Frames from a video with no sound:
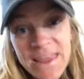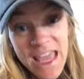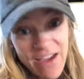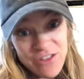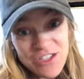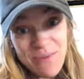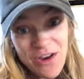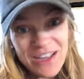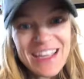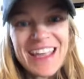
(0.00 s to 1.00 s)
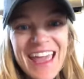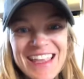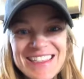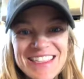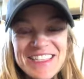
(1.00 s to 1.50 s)
the average American
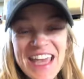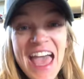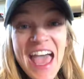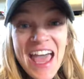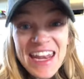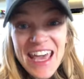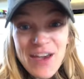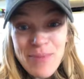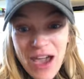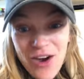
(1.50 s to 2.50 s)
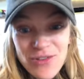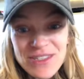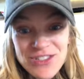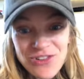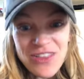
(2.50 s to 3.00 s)
gains 10
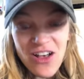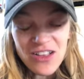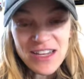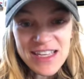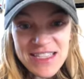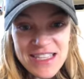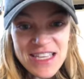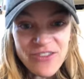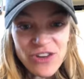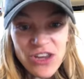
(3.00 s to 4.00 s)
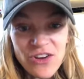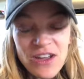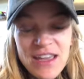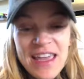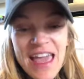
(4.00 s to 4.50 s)
pounds during the holiday season every year.
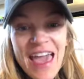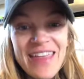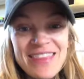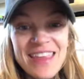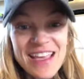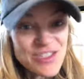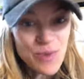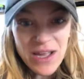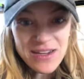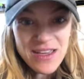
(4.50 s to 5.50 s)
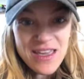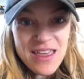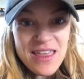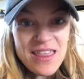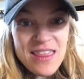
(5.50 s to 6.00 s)
And guess what?
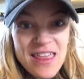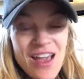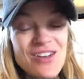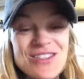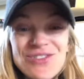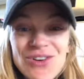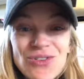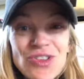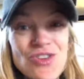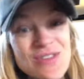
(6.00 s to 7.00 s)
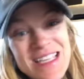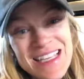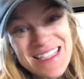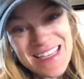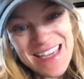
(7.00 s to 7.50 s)
They also don't lose
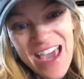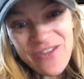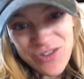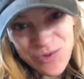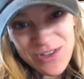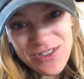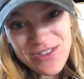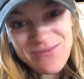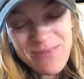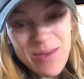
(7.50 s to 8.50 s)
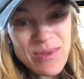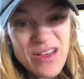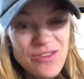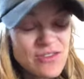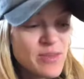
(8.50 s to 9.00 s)
it afterwards. Maybe
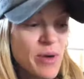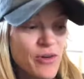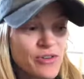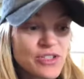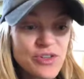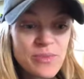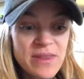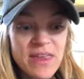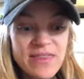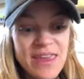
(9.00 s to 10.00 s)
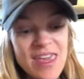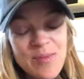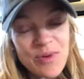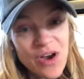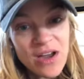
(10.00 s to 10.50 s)
they'll lose a pound or two, but then they
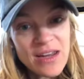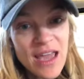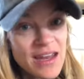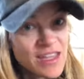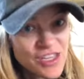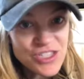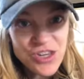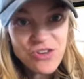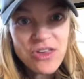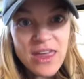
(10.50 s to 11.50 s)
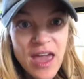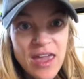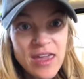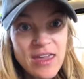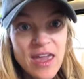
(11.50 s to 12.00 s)
keep it on, and each year they
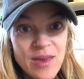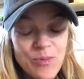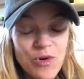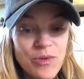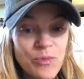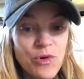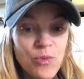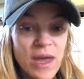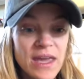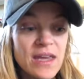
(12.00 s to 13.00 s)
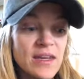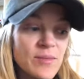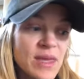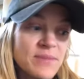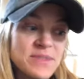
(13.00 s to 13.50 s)
gain, gain more and more weight, and it
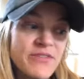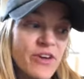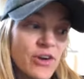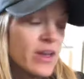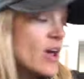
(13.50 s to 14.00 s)
becomes a very